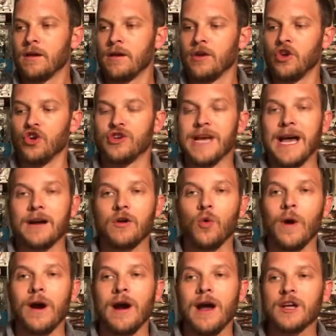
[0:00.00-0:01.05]
Your tackle
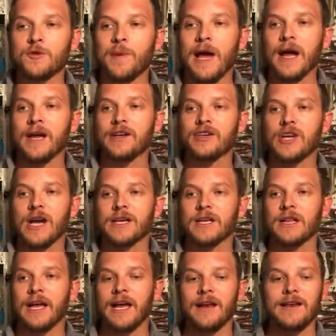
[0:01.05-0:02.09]
warehouse package got
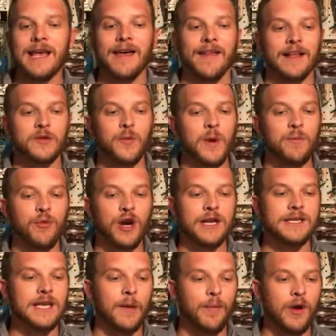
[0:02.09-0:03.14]
delayed? Yeah, that's been pretty
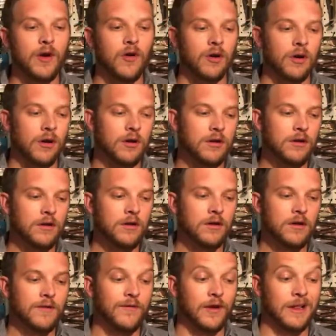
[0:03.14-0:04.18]
typical
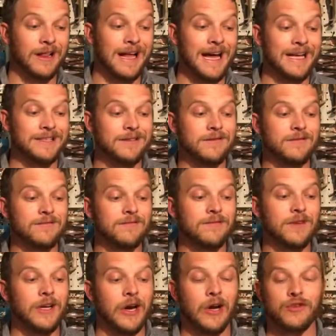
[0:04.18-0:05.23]
for the last,
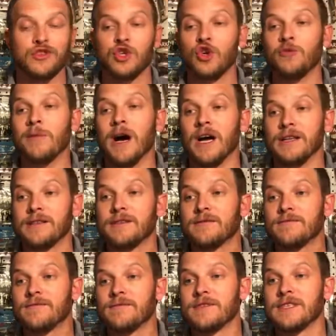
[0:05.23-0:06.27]
2 months
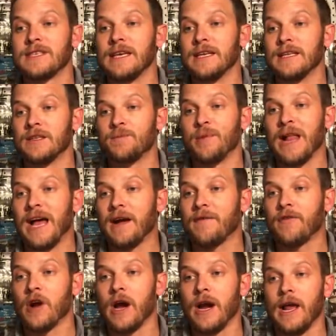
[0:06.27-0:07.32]
since Black
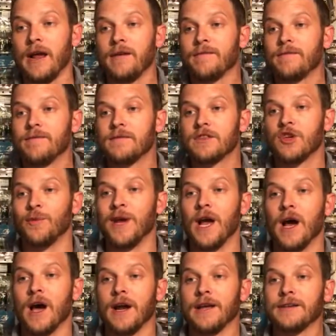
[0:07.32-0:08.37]
Friday, to be
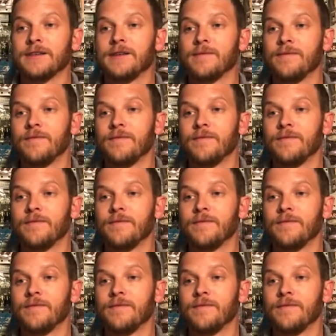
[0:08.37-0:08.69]
honest.